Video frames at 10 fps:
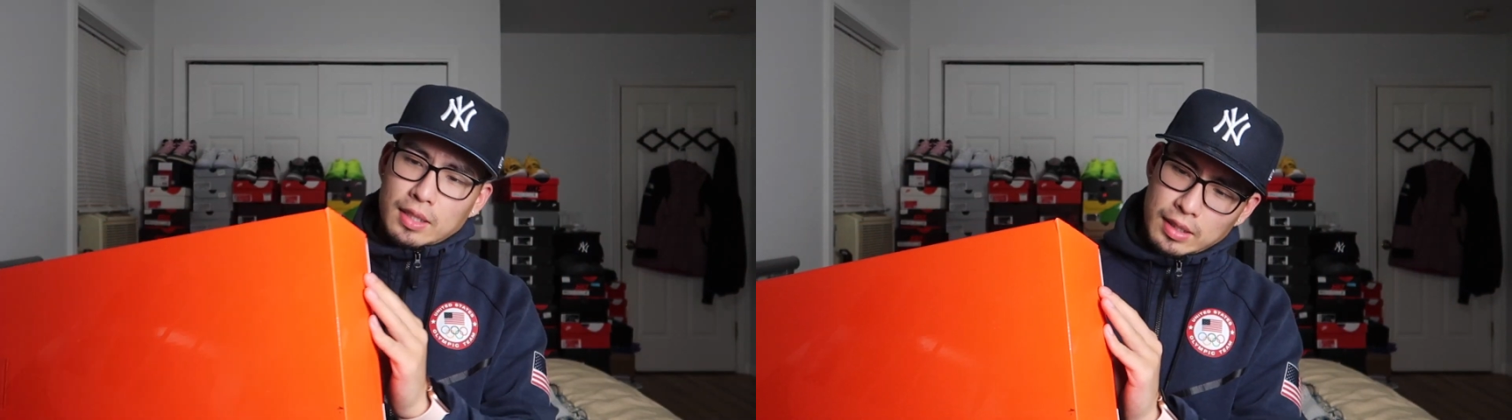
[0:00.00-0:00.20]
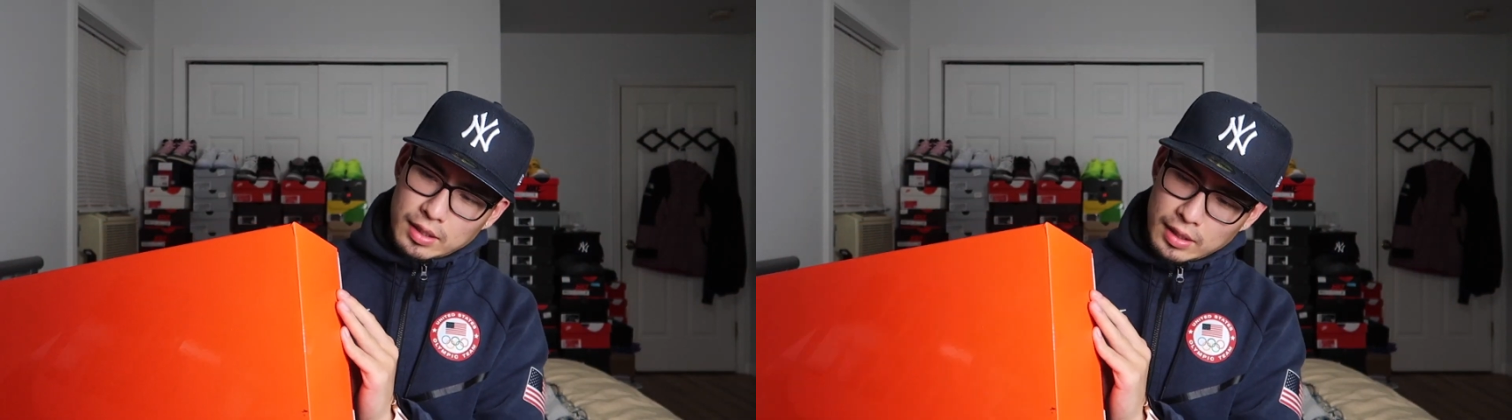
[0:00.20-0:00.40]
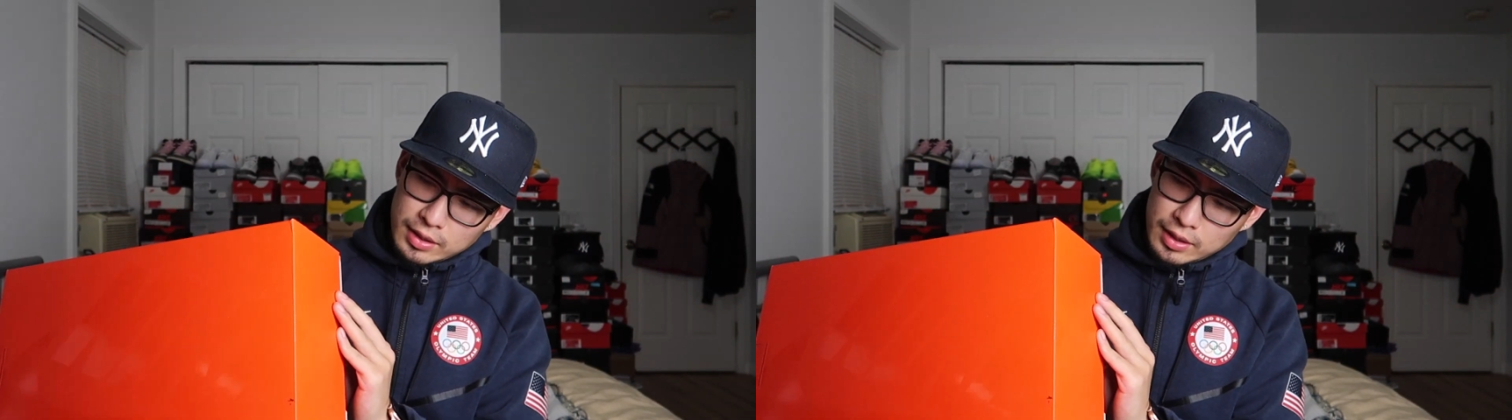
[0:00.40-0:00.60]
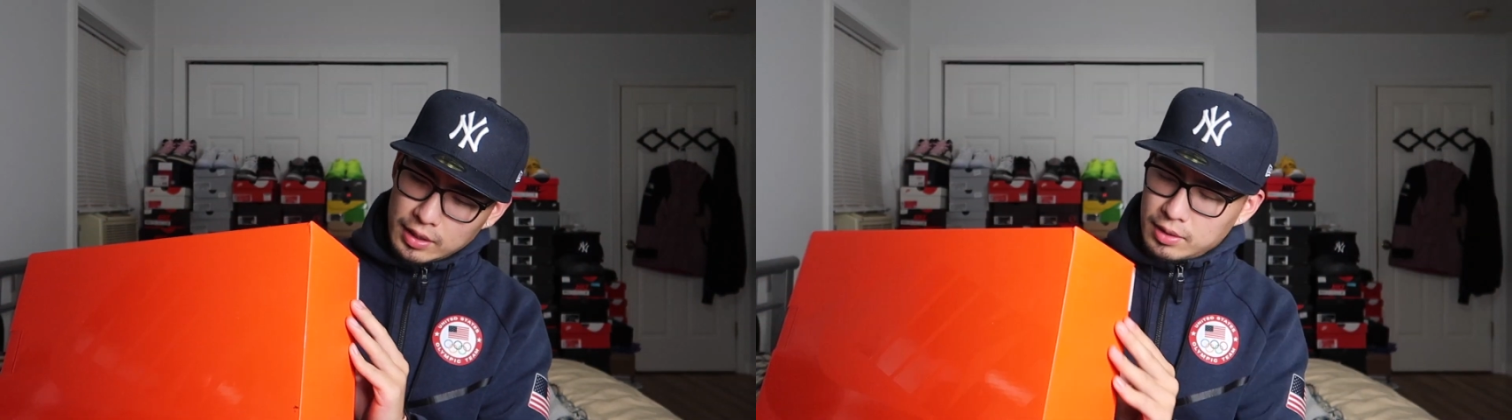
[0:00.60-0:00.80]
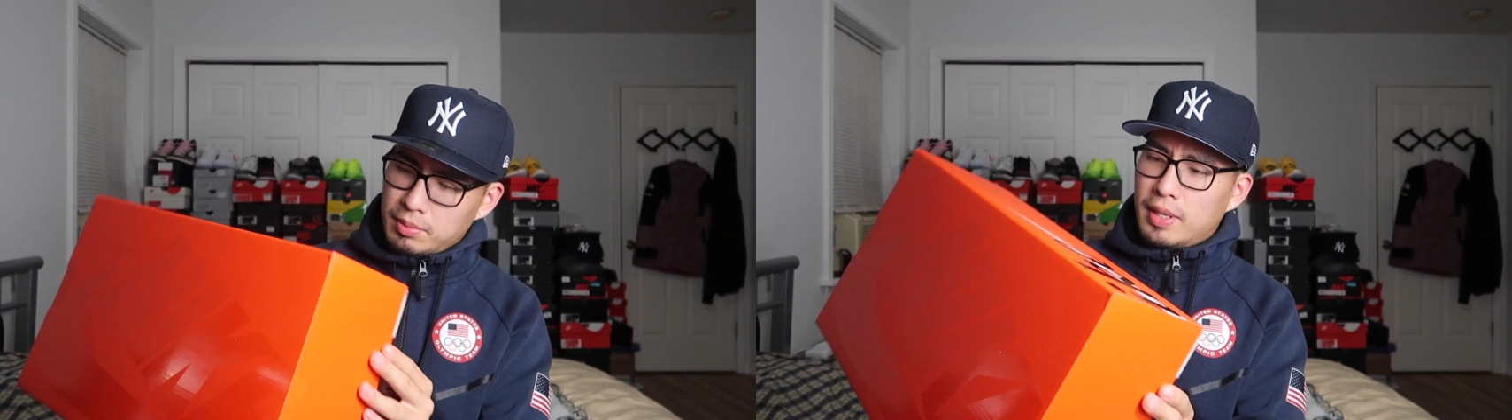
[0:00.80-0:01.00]
And
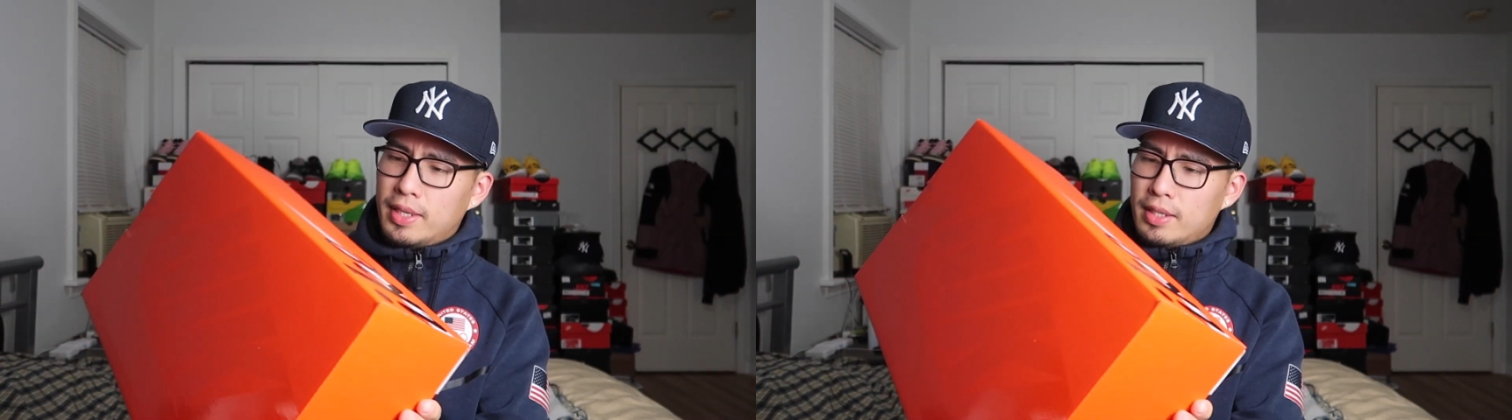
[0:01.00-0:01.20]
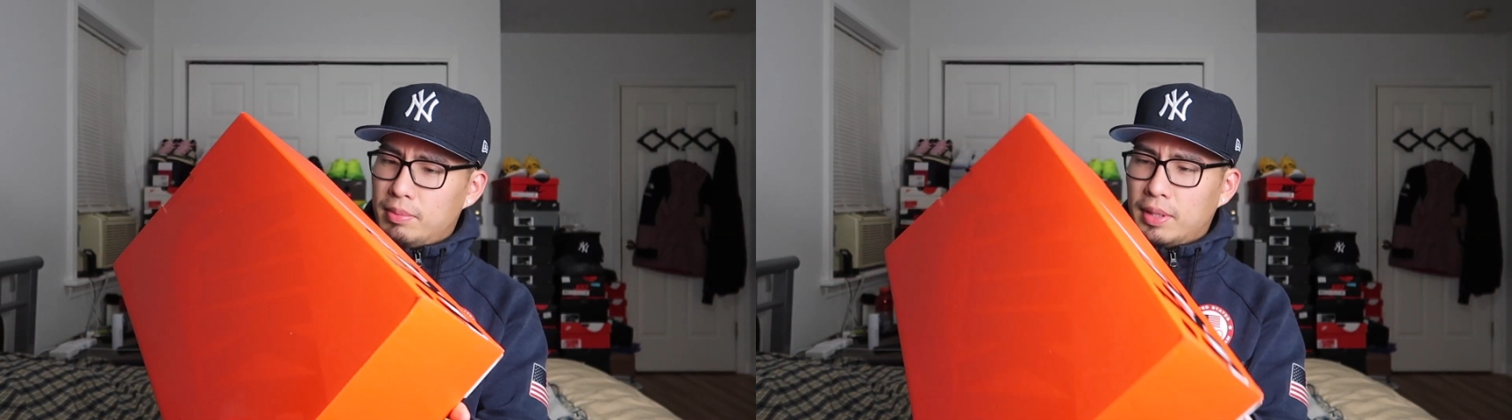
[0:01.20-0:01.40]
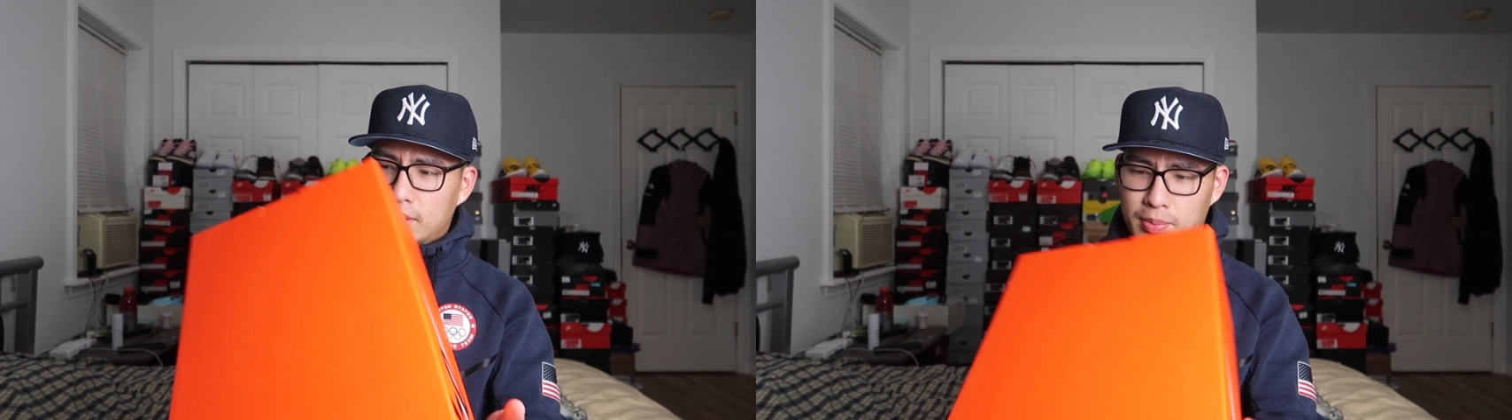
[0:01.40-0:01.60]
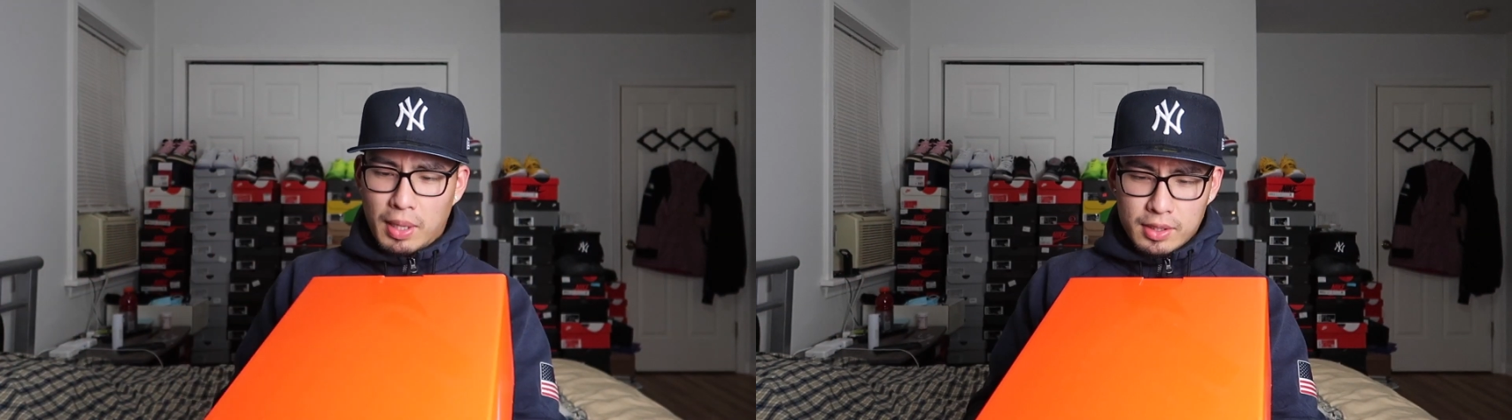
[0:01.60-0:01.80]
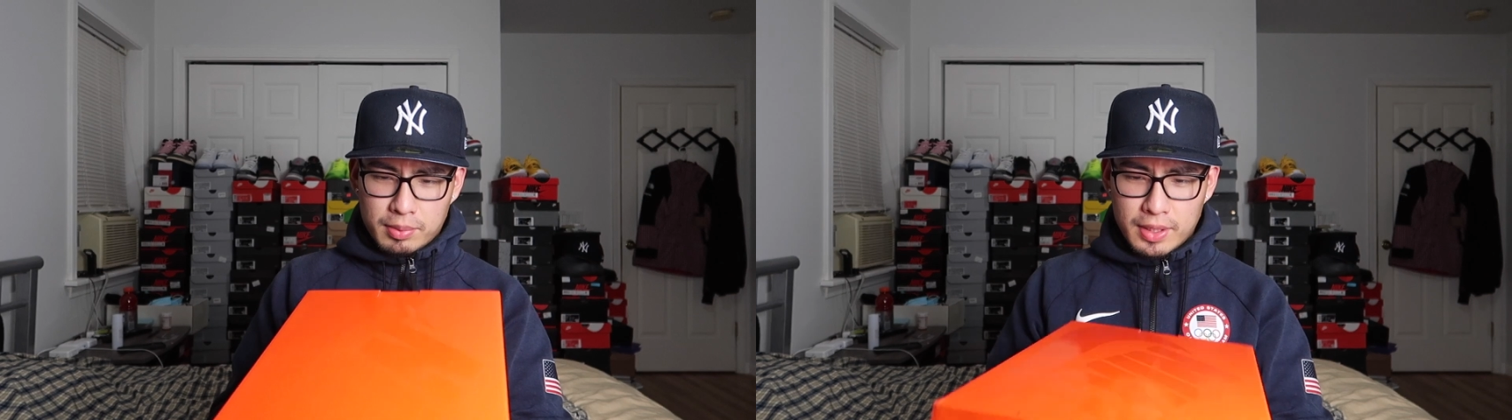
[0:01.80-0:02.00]
that's about it about the
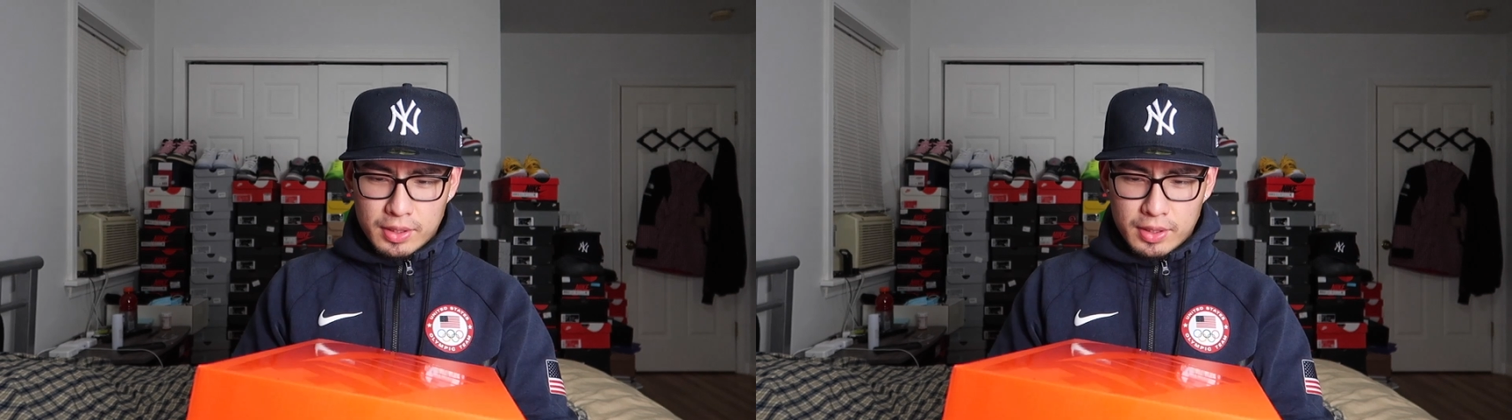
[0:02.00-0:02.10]
box, man.